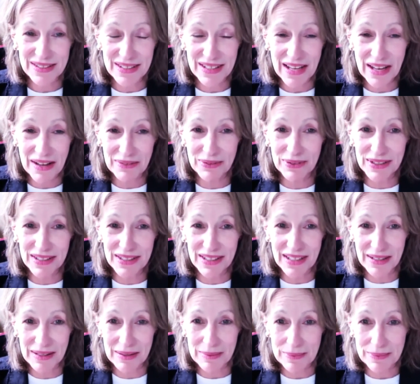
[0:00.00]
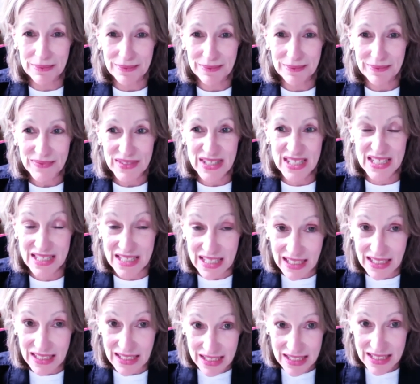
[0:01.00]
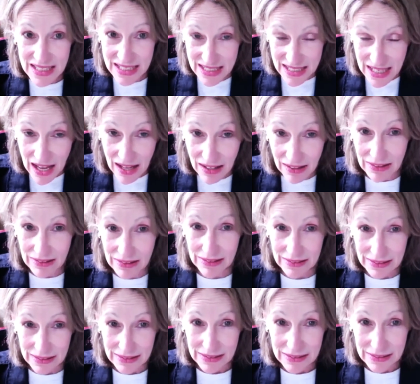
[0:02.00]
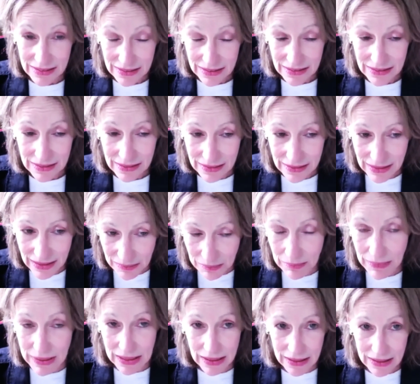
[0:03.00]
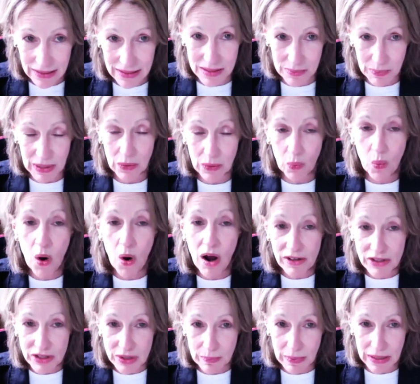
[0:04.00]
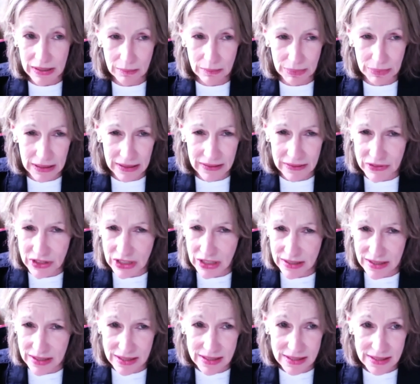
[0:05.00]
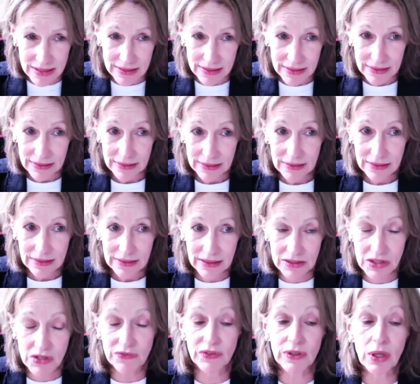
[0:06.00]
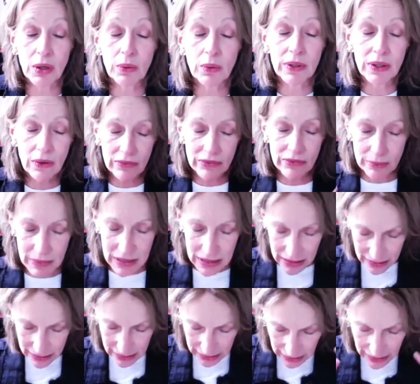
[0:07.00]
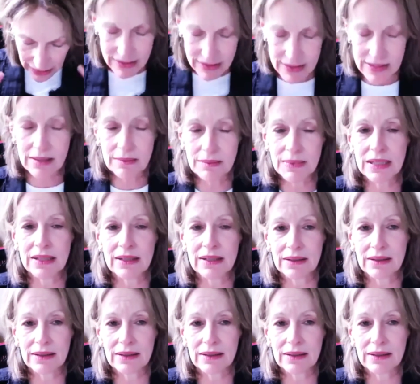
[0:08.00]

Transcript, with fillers: every um, sick cell in me is being washed by the blood of Jesus that's flowing over me, cleansing me,